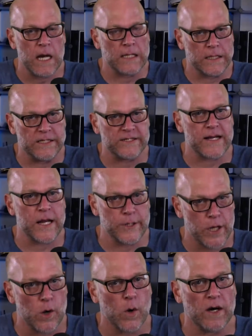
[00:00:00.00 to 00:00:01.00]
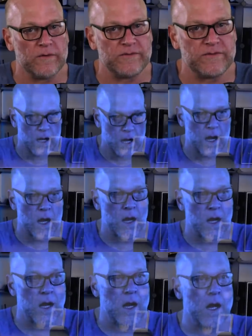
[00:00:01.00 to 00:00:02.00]
At least that I know of.
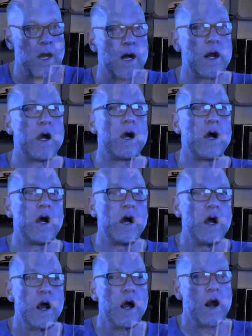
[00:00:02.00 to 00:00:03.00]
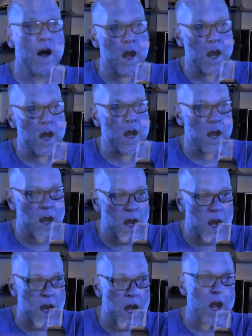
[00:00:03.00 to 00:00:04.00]
Ah, ah,
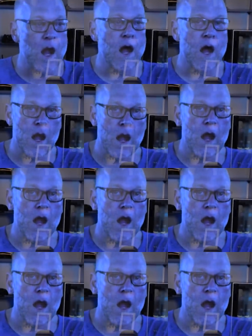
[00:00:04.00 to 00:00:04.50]
ah